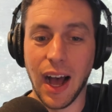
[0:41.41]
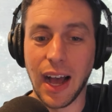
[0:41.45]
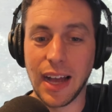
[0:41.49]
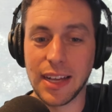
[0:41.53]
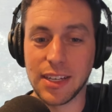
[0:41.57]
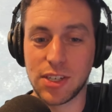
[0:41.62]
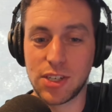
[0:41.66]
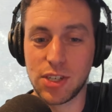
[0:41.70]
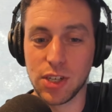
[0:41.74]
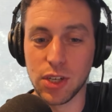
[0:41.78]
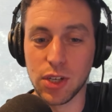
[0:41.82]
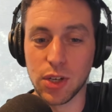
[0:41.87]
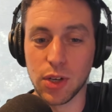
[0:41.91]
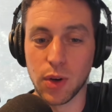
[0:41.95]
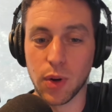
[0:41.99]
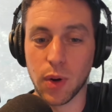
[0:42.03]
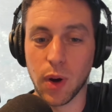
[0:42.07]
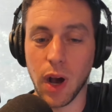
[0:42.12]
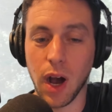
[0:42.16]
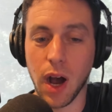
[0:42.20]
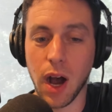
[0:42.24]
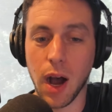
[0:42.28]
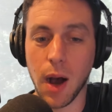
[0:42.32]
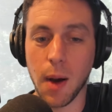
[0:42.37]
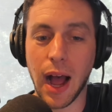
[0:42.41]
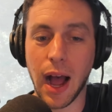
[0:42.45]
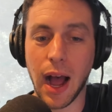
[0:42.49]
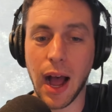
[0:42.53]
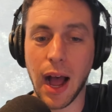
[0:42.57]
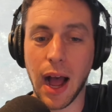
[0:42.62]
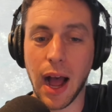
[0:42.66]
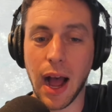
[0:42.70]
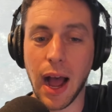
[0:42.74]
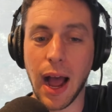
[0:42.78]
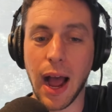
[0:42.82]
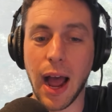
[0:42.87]
I do. Um,
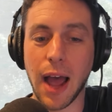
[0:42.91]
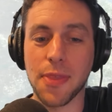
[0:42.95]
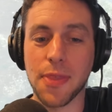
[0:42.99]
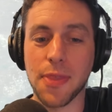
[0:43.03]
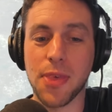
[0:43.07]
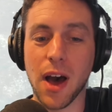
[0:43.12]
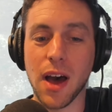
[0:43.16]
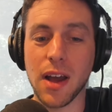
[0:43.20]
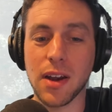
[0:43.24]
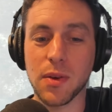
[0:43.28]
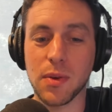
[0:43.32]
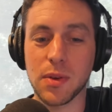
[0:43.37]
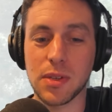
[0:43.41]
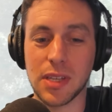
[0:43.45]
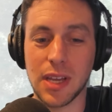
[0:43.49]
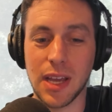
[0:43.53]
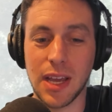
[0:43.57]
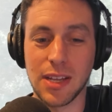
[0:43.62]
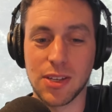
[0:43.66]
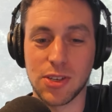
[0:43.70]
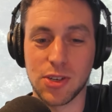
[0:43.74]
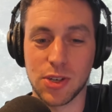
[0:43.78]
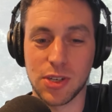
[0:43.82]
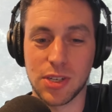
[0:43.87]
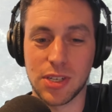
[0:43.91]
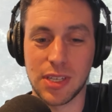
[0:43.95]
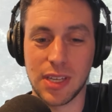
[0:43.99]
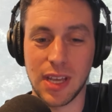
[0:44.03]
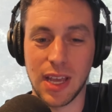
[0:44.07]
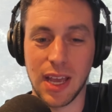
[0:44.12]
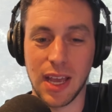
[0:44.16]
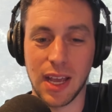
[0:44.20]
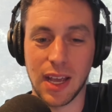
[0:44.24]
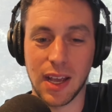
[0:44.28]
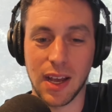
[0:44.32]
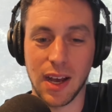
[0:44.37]
I, I thought it was
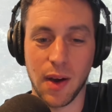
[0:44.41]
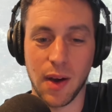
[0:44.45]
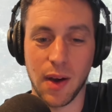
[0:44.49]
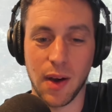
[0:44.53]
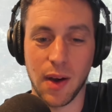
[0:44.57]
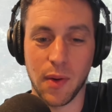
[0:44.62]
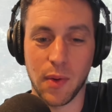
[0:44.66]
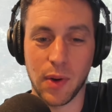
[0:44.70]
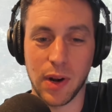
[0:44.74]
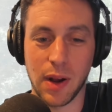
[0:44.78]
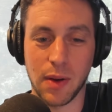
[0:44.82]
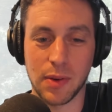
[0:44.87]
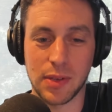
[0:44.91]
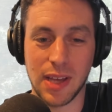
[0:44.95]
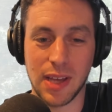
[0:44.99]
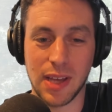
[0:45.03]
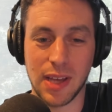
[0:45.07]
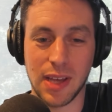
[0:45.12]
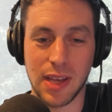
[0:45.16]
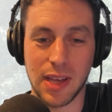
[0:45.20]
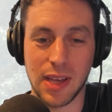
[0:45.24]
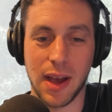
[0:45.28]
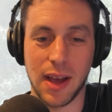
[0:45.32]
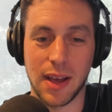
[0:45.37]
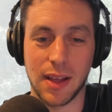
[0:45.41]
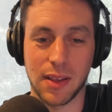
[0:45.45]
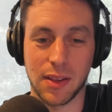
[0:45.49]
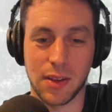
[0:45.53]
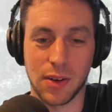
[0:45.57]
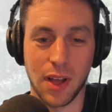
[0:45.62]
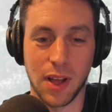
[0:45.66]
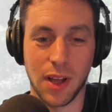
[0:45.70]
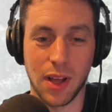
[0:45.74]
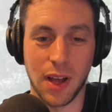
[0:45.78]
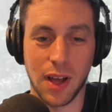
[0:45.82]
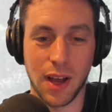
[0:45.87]
interesting uh, when I was having my
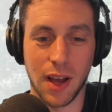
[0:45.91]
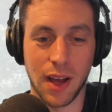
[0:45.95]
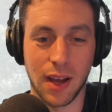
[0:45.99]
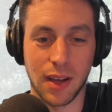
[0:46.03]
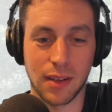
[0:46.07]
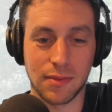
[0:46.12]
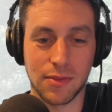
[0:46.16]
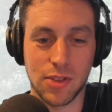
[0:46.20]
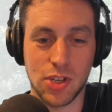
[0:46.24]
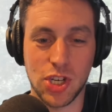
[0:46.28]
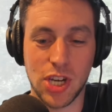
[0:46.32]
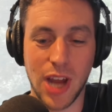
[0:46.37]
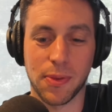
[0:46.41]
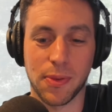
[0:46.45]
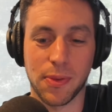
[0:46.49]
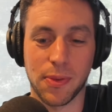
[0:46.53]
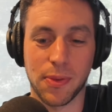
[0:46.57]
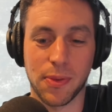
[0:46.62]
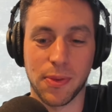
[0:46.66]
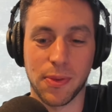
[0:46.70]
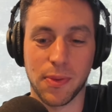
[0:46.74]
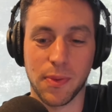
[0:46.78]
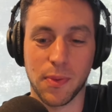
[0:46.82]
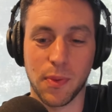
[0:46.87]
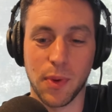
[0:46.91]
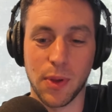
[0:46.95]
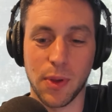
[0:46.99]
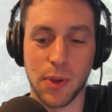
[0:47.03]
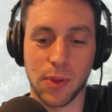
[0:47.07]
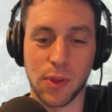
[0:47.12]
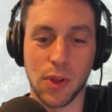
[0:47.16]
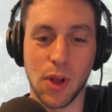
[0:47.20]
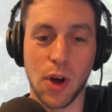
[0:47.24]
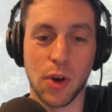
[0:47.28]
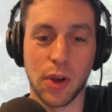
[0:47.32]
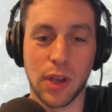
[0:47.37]
little uh, chat with with
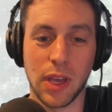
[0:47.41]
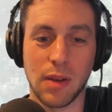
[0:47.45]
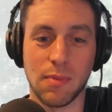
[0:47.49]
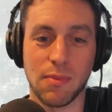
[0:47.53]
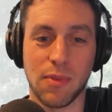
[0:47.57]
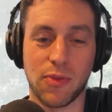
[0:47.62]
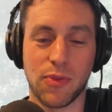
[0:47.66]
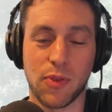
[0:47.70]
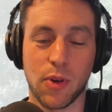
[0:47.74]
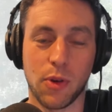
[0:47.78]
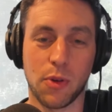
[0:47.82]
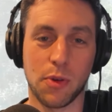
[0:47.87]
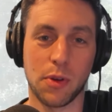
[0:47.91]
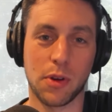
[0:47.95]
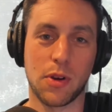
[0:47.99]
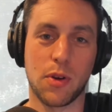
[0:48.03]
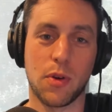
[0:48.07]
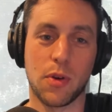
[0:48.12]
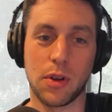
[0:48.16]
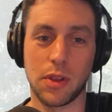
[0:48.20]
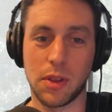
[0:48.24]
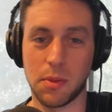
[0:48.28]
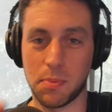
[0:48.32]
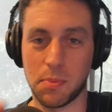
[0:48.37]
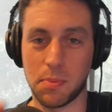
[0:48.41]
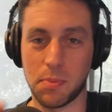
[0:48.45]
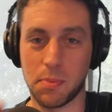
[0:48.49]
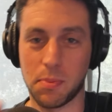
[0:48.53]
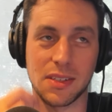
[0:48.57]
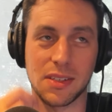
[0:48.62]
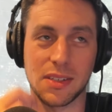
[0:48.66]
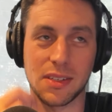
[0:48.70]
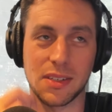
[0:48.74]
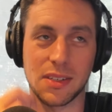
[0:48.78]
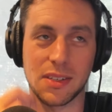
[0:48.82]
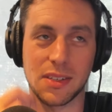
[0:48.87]
Logan before we recorded the
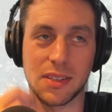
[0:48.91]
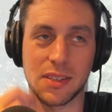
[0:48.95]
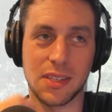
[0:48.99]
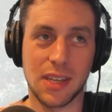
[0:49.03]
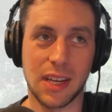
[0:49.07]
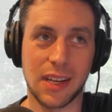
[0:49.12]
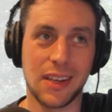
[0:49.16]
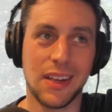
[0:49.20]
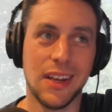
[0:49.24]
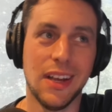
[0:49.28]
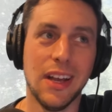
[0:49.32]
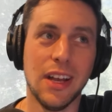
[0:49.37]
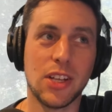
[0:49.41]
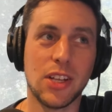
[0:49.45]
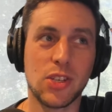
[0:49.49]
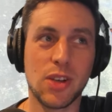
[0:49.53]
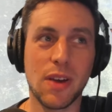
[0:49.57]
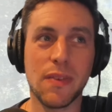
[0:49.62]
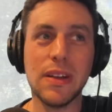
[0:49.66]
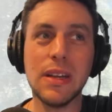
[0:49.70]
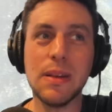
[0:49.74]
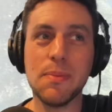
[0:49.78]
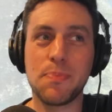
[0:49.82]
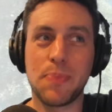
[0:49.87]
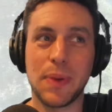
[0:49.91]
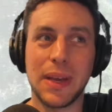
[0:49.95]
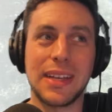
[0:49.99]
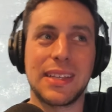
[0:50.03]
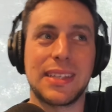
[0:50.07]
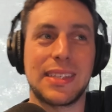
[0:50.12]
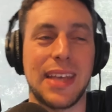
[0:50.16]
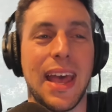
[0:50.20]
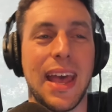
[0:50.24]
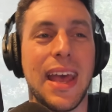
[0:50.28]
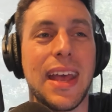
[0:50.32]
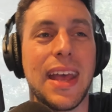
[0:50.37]
pod today. I was like, "Do you have any big
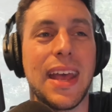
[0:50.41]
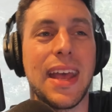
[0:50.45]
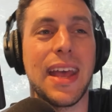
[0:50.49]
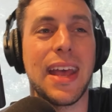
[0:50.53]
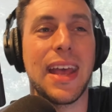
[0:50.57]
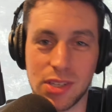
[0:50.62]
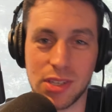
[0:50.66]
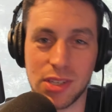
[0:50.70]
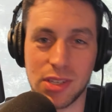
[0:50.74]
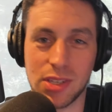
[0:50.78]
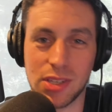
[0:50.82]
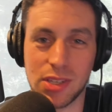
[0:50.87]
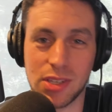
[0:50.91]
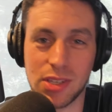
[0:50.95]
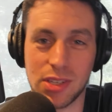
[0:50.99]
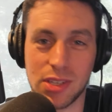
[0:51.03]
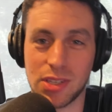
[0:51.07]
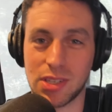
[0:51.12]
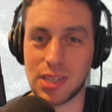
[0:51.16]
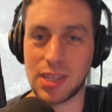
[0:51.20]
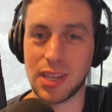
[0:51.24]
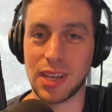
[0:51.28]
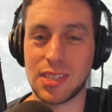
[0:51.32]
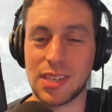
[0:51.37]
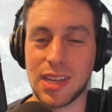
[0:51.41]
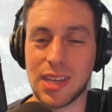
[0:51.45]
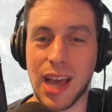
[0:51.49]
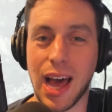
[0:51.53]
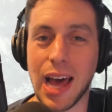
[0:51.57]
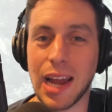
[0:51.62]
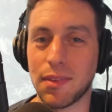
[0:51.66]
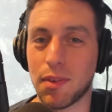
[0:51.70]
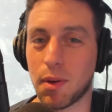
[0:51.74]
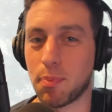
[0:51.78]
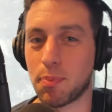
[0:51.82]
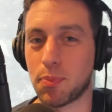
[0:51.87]
takeaways, or is this just
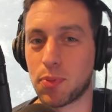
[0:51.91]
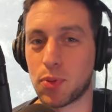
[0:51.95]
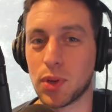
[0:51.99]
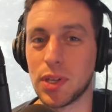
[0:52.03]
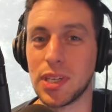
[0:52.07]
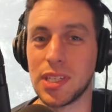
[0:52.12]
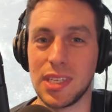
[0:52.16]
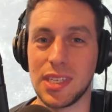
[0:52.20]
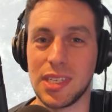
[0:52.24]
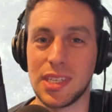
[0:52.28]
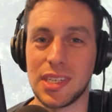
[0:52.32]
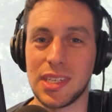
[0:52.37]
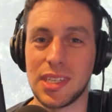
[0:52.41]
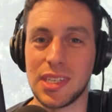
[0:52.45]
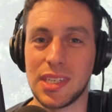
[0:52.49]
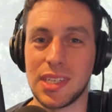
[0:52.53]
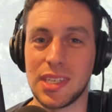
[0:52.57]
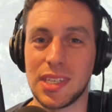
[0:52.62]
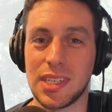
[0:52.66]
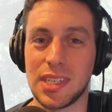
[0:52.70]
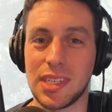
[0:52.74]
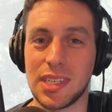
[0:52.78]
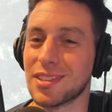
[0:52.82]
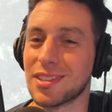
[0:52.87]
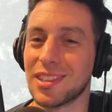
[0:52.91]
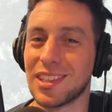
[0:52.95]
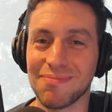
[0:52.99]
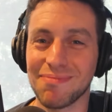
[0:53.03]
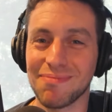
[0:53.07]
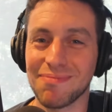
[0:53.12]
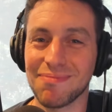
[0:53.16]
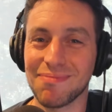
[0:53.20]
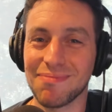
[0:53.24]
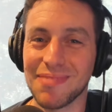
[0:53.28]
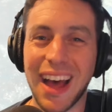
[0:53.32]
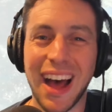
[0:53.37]
kind of a preseason game?" And he goes,
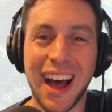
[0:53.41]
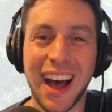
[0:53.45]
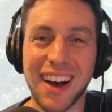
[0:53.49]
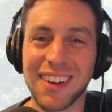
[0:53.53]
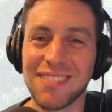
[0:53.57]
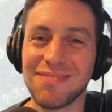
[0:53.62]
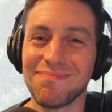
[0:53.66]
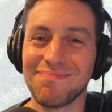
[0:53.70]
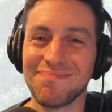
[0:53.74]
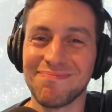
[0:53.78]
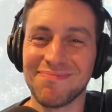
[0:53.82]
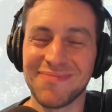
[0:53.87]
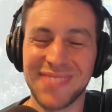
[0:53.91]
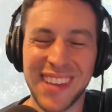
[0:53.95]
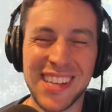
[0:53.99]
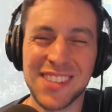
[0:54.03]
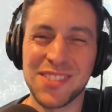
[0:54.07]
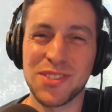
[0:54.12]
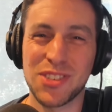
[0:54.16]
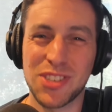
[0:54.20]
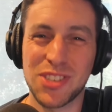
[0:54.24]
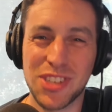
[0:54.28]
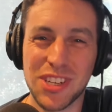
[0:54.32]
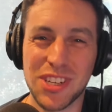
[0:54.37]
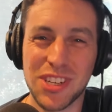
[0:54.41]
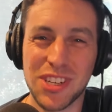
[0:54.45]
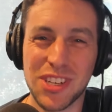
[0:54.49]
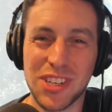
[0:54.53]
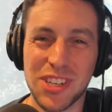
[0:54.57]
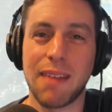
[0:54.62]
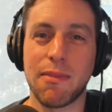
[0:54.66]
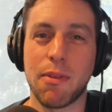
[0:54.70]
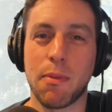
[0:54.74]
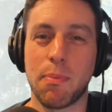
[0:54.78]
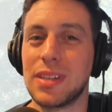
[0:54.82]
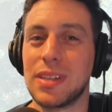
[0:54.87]
"No, this was just
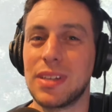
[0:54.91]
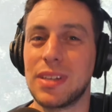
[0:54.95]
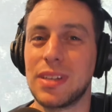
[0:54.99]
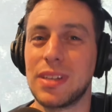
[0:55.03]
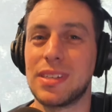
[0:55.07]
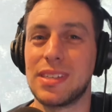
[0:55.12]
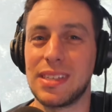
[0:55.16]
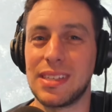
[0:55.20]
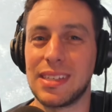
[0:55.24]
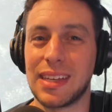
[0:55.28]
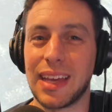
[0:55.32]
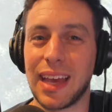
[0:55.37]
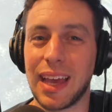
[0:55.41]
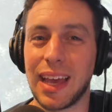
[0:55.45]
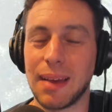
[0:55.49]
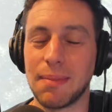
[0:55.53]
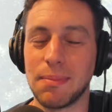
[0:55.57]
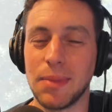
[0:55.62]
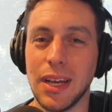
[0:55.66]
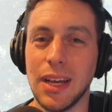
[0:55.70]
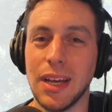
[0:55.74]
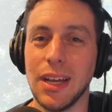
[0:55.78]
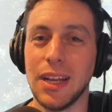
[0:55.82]
kind of a preseason game."